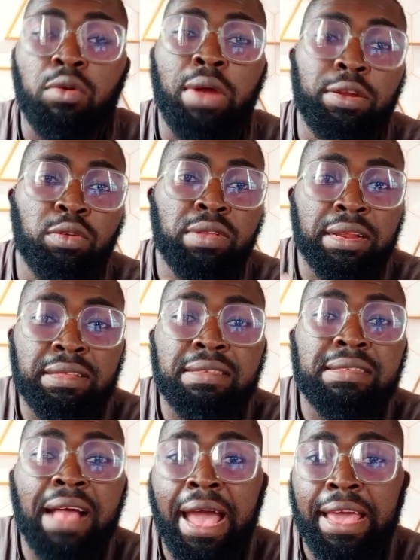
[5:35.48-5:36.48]
right? Those are the
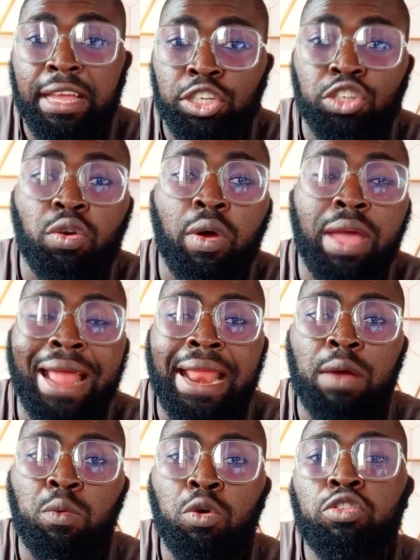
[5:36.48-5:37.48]
things I enjoy,
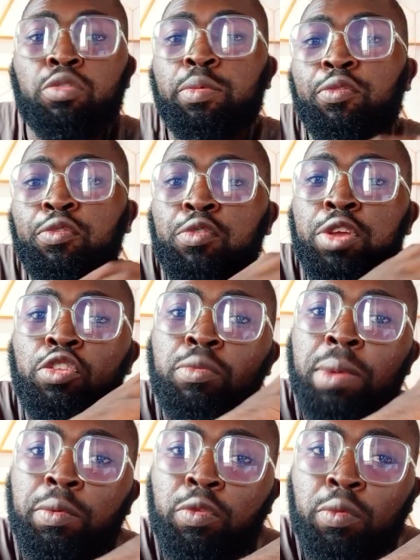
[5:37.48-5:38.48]
and I want to be free
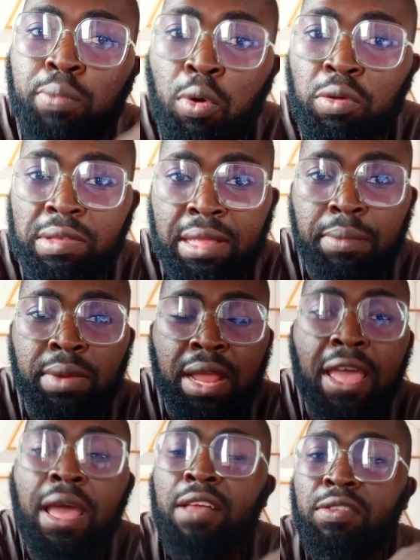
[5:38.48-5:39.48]
to be able to post them
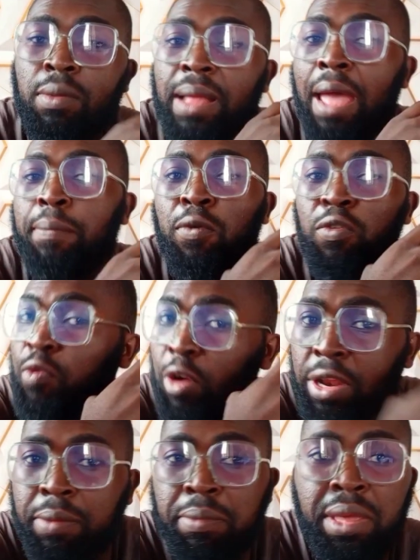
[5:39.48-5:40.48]
there. Some I post
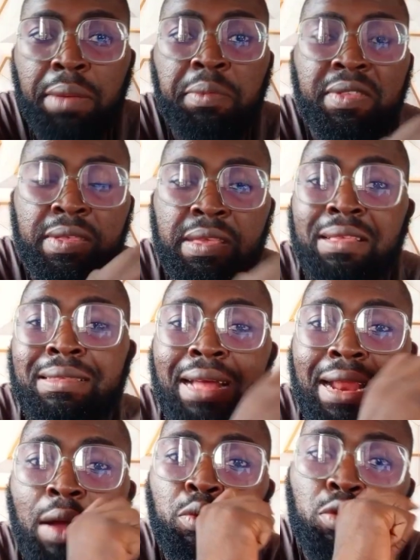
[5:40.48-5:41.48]
funny memes, things
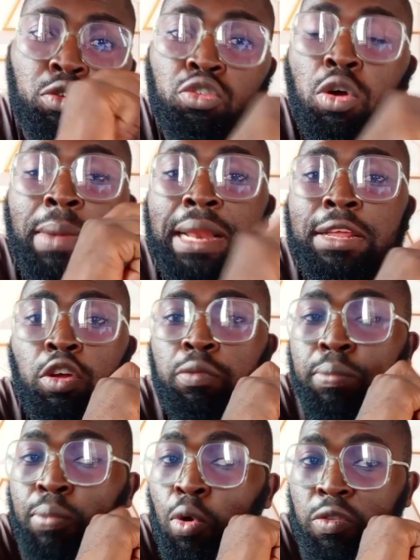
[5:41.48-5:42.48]
that I would normally
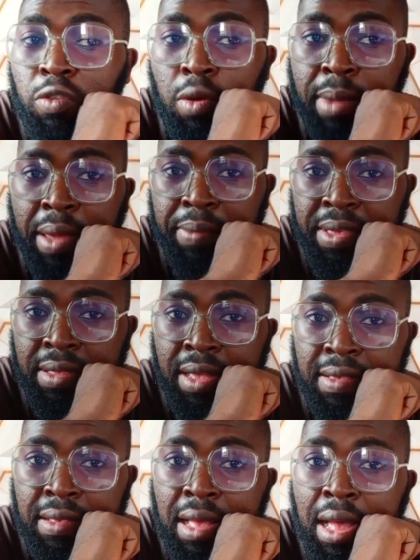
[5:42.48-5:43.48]
not post on my
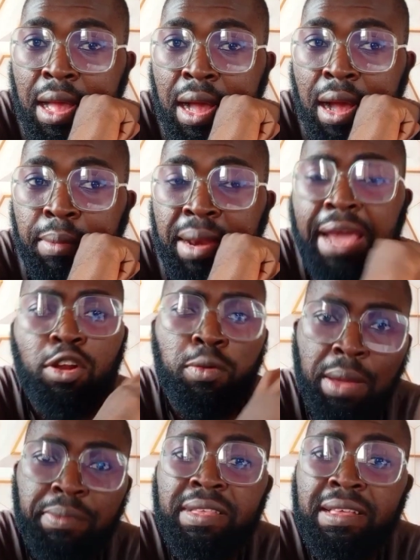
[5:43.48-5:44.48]
business line.
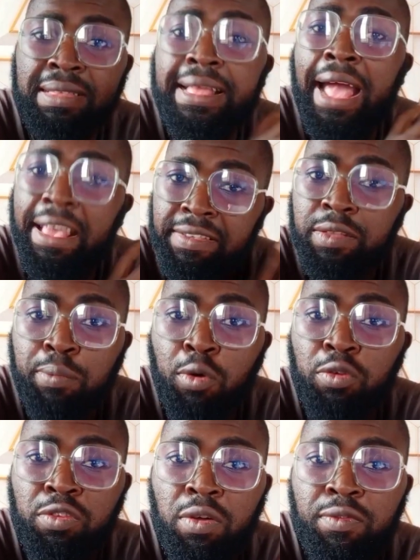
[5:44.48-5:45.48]
On my business line, I still
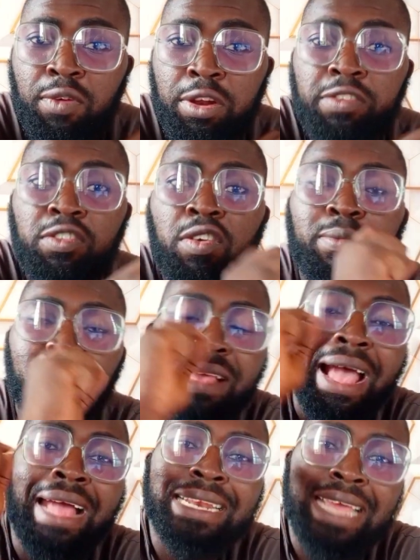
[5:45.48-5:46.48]
post some funny stuff, but
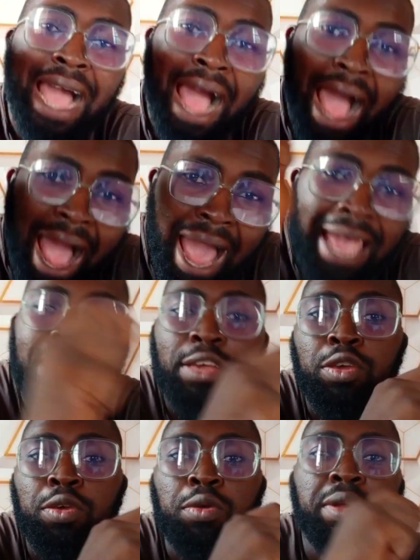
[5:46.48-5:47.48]
they are highly
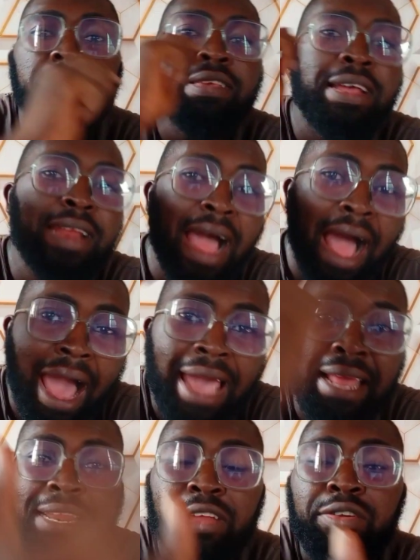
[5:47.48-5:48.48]
curated,
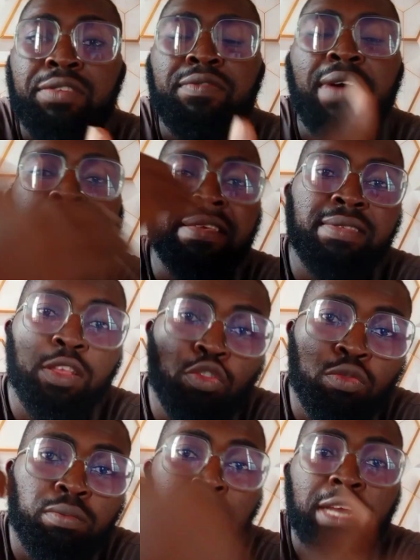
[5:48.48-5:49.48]
highly revised
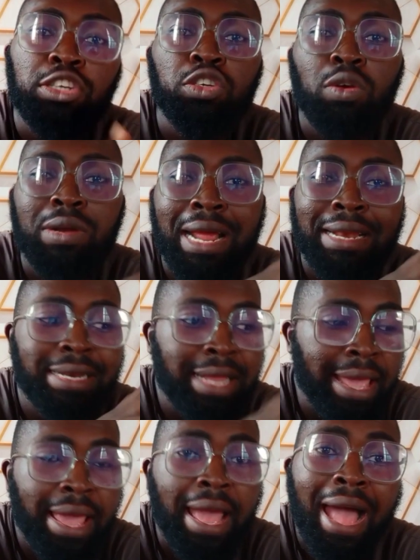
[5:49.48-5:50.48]
to make sure that
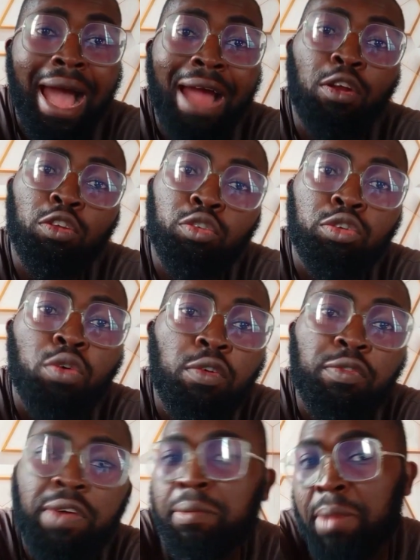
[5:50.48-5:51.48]
they are not going to
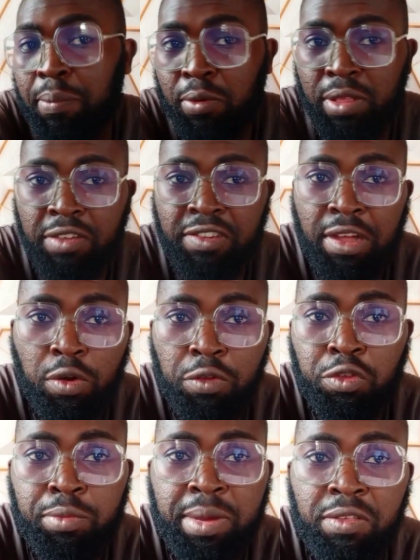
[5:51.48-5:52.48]
offend my potential
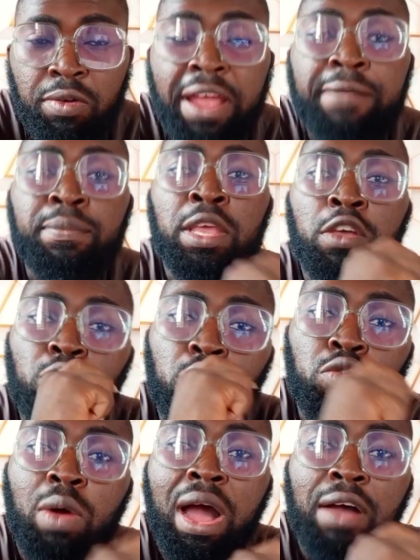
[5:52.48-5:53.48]
customers, right? So
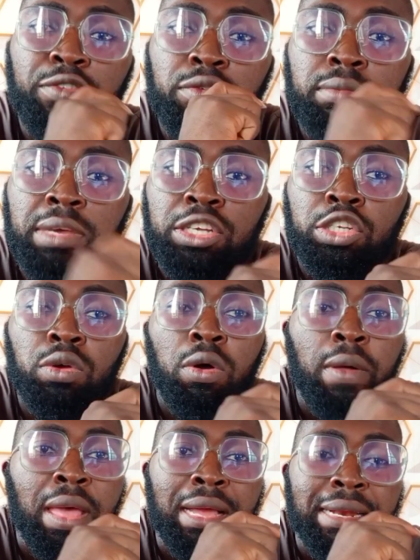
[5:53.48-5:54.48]
you have to make
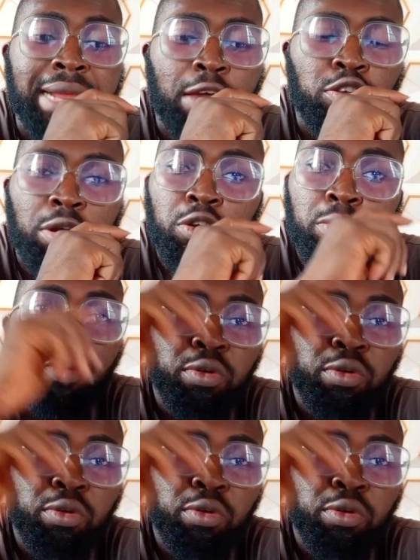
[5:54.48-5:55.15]
sure that you are not